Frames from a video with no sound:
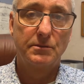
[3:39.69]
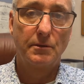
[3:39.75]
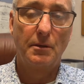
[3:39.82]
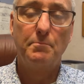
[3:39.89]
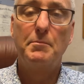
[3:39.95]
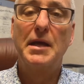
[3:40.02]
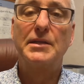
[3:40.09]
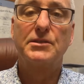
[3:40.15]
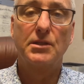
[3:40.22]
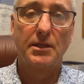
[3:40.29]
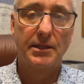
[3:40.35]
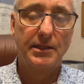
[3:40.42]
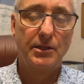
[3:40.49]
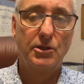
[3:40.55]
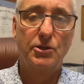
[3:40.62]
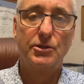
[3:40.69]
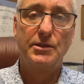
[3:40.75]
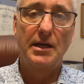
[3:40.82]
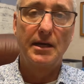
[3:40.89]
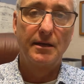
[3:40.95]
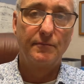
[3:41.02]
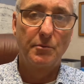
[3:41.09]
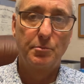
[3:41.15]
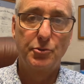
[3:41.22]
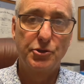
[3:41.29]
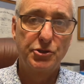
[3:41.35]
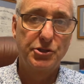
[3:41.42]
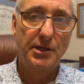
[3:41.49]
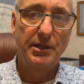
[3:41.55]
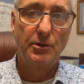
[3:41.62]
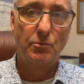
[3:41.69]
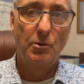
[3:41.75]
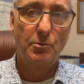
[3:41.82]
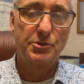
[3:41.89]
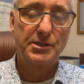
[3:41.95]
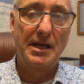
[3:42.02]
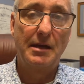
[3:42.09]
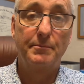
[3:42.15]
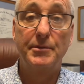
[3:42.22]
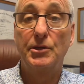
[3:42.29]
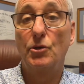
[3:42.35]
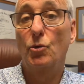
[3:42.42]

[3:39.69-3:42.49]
mentally could not have appreciated what was happening,